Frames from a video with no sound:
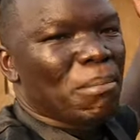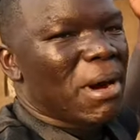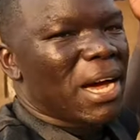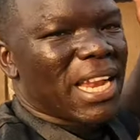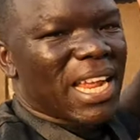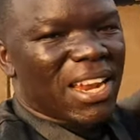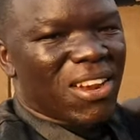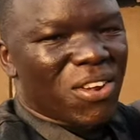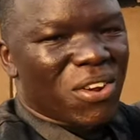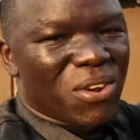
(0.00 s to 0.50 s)

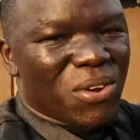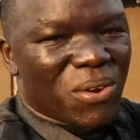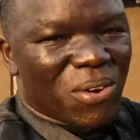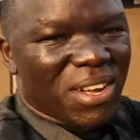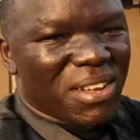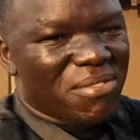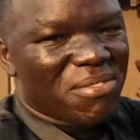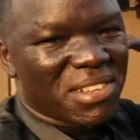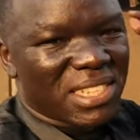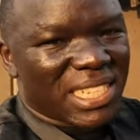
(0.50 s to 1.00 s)
But I don't
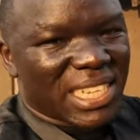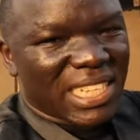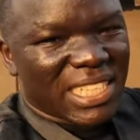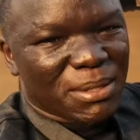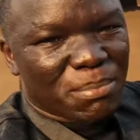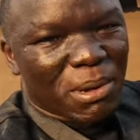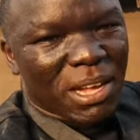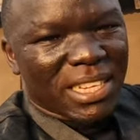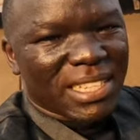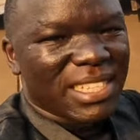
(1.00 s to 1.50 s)
know if it's
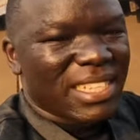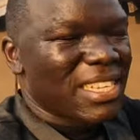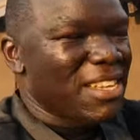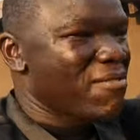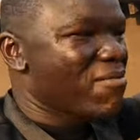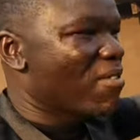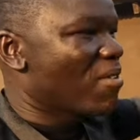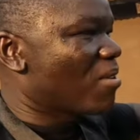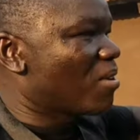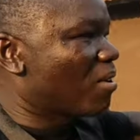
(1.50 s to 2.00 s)

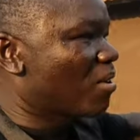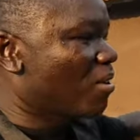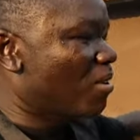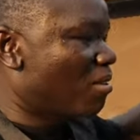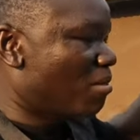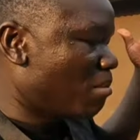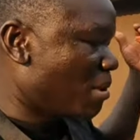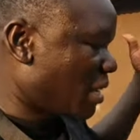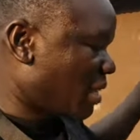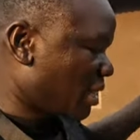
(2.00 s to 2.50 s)
expensive or
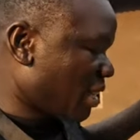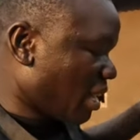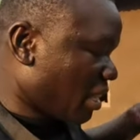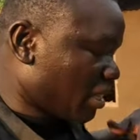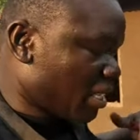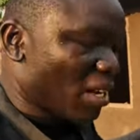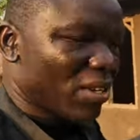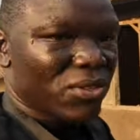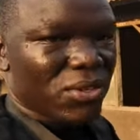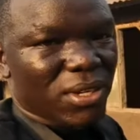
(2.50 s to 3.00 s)
no, but
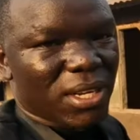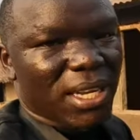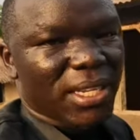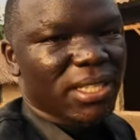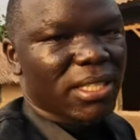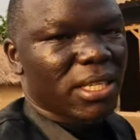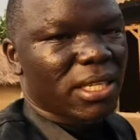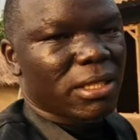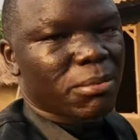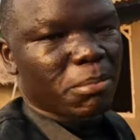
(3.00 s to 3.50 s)
uh, South
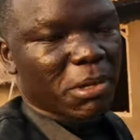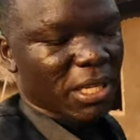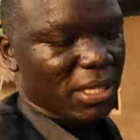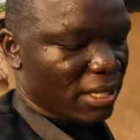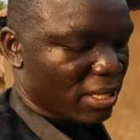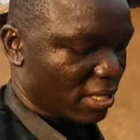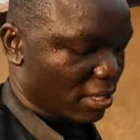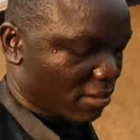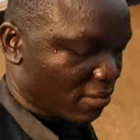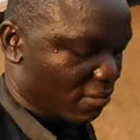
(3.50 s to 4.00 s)
Sudan is
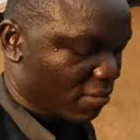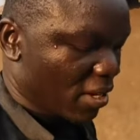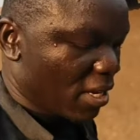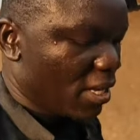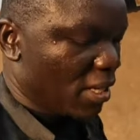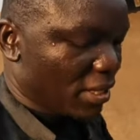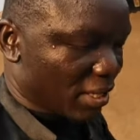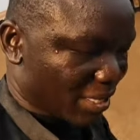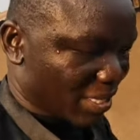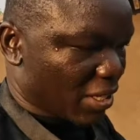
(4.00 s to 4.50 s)
expensive.
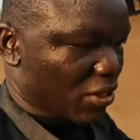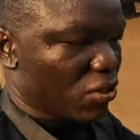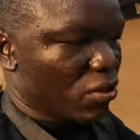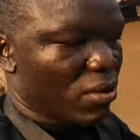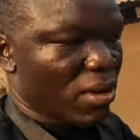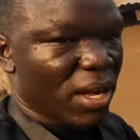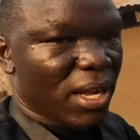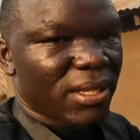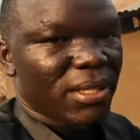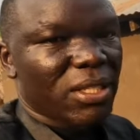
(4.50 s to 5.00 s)
South
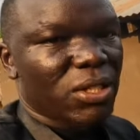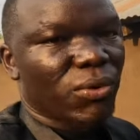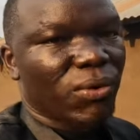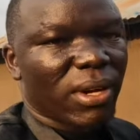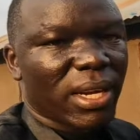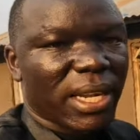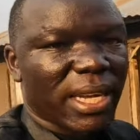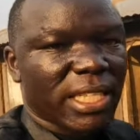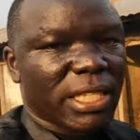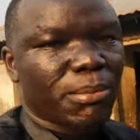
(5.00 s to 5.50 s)
Sudan is
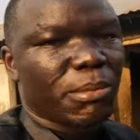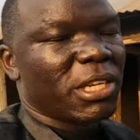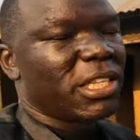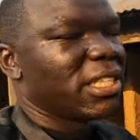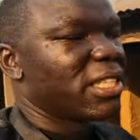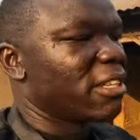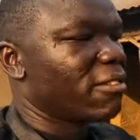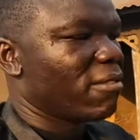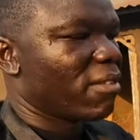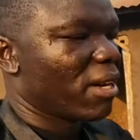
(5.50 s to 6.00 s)
really
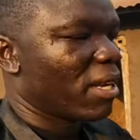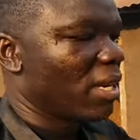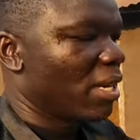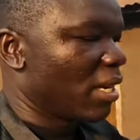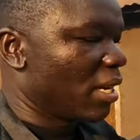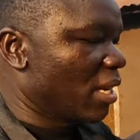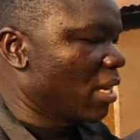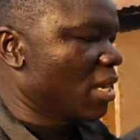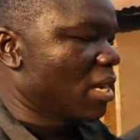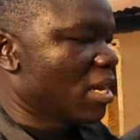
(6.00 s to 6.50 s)
expensive, and
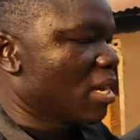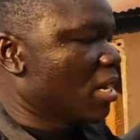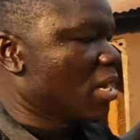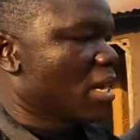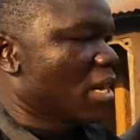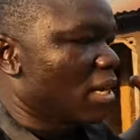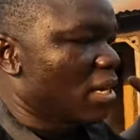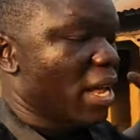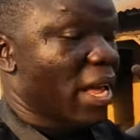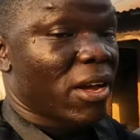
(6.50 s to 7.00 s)

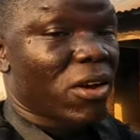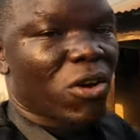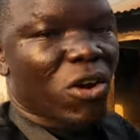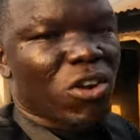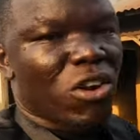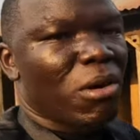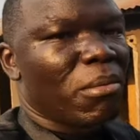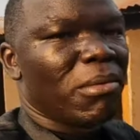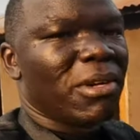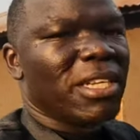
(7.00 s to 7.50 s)
the
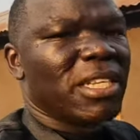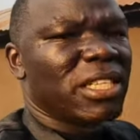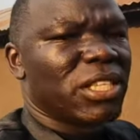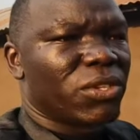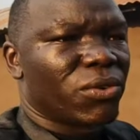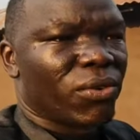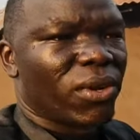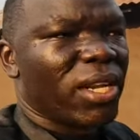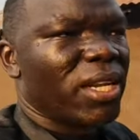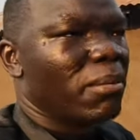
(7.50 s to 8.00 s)
economy
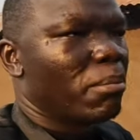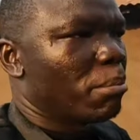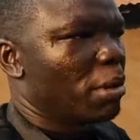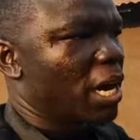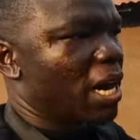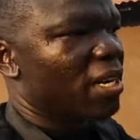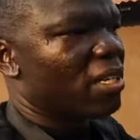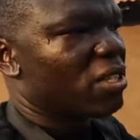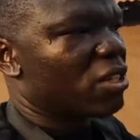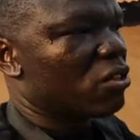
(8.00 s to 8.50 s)
is really
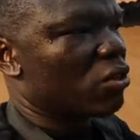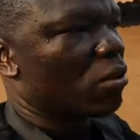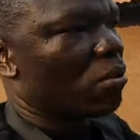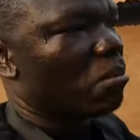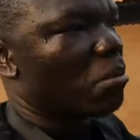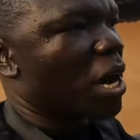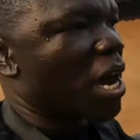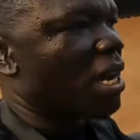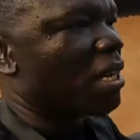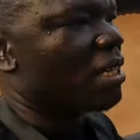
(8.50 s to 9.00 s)
bad, so
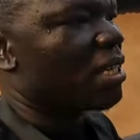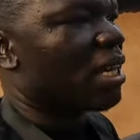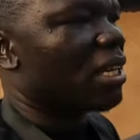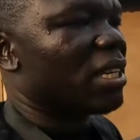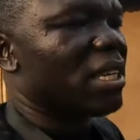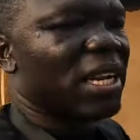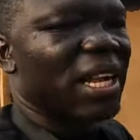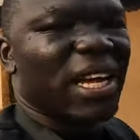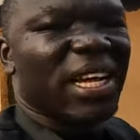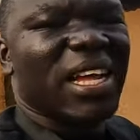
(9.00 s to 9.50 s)
bad,
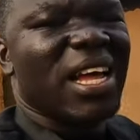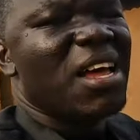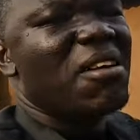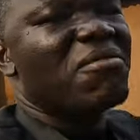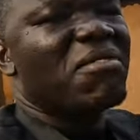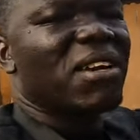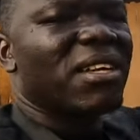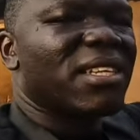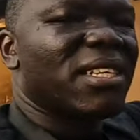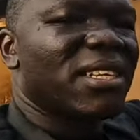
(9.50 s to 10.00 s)
and like
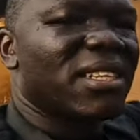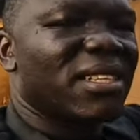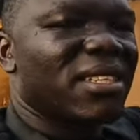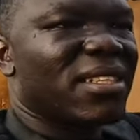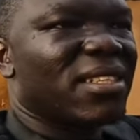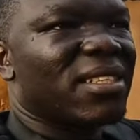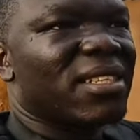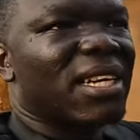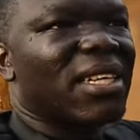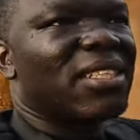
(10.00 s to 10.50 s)
everything
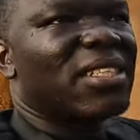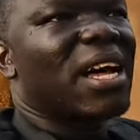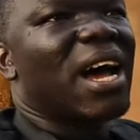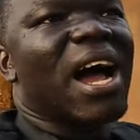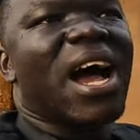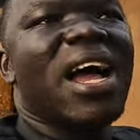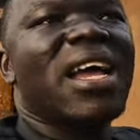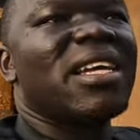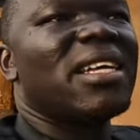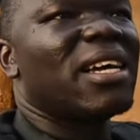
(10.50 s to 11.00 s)
is just
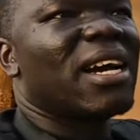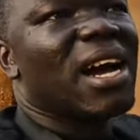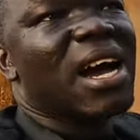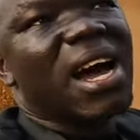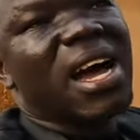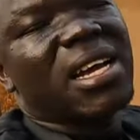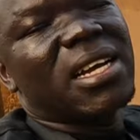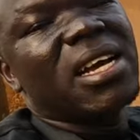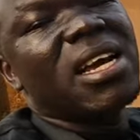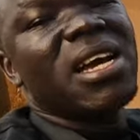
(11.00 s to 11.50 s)
high,
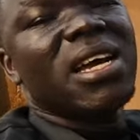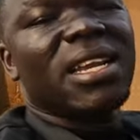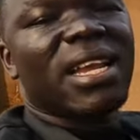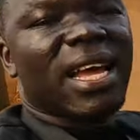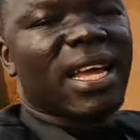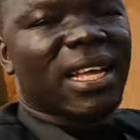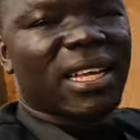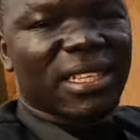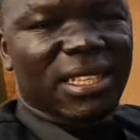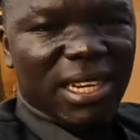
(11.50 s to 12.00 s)
high.
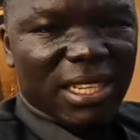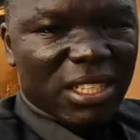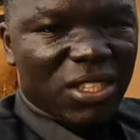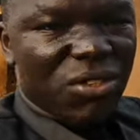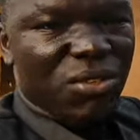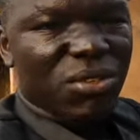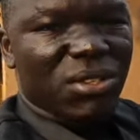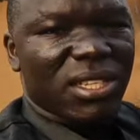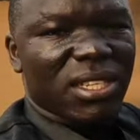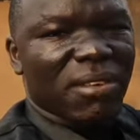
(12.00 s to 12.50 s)
Like
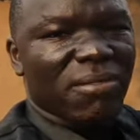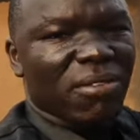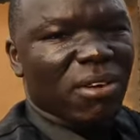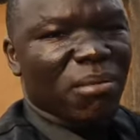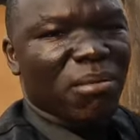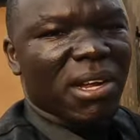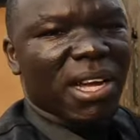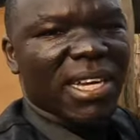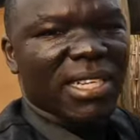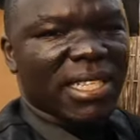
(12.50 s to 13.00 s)
just you see
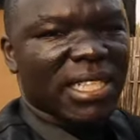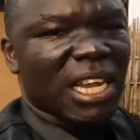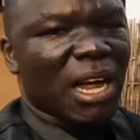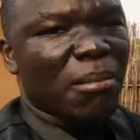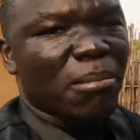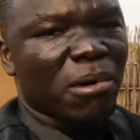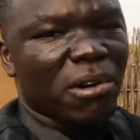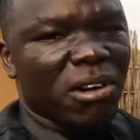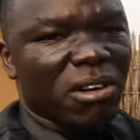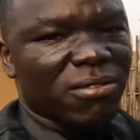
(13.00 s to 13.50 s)
from the
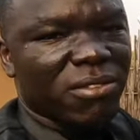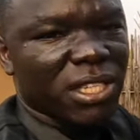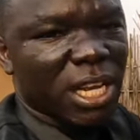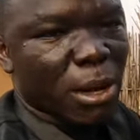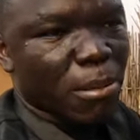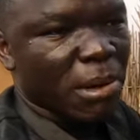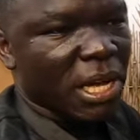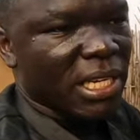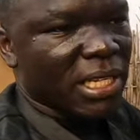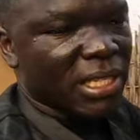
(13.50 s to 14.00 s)
example of
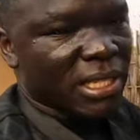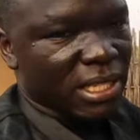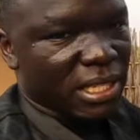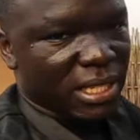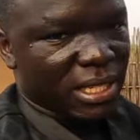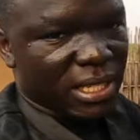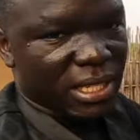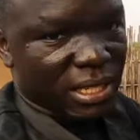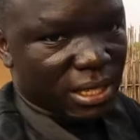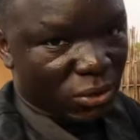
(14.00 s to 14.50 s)
cement,
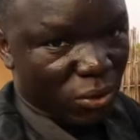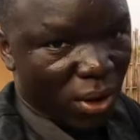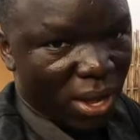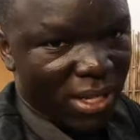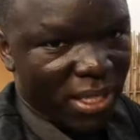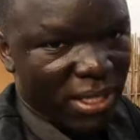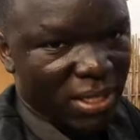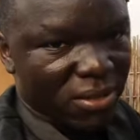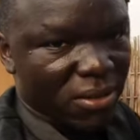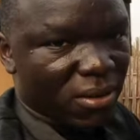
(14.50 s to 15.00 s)
it's
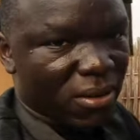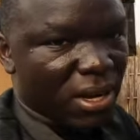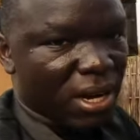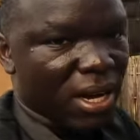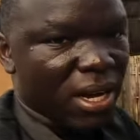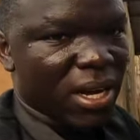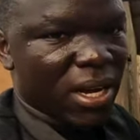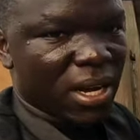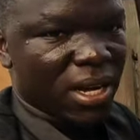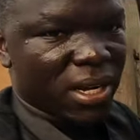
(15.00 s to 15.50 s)
twenty dollars.